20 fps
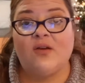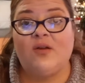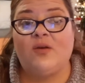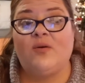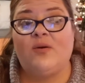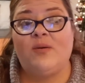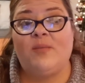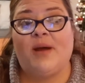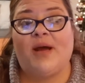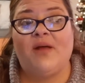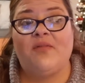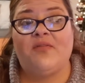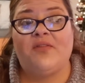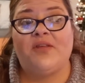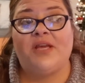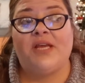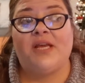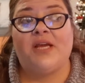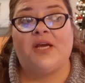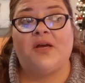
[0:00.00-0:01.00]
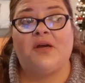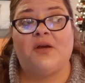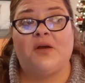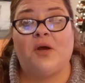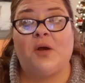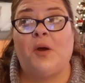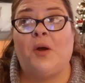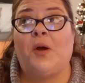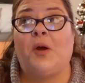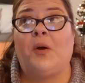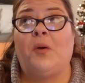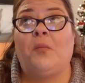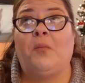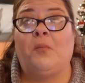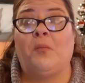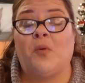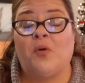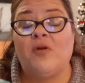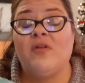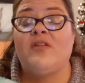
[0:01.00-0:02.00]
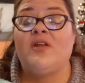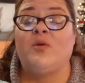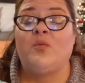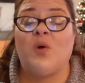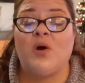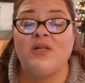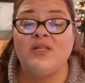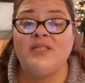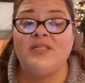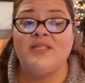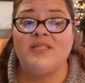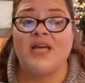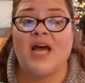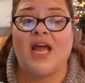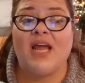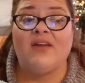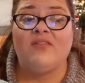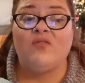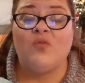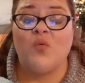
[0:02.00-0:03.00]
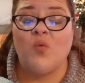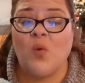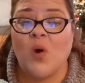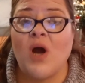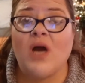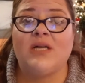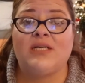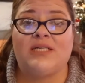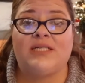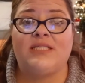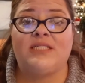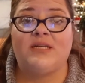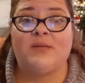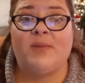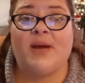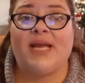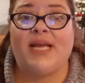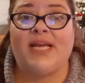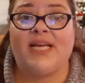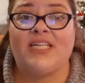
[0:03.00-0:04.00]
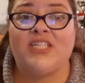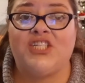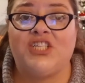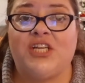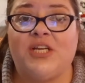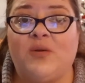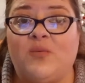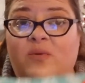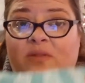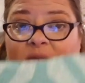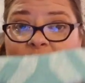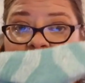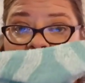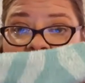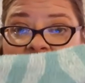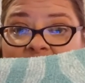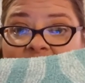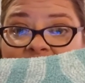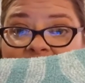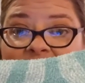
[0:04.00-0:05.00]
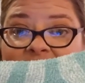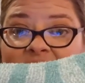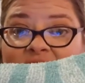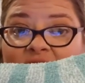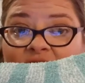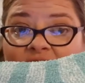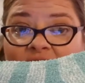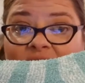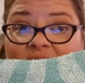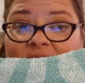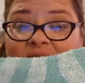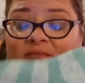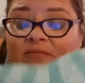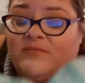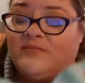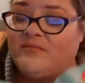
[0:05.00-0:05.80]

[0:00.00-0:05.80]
you about the, more than once I have walked into my kitchen with a pair of these on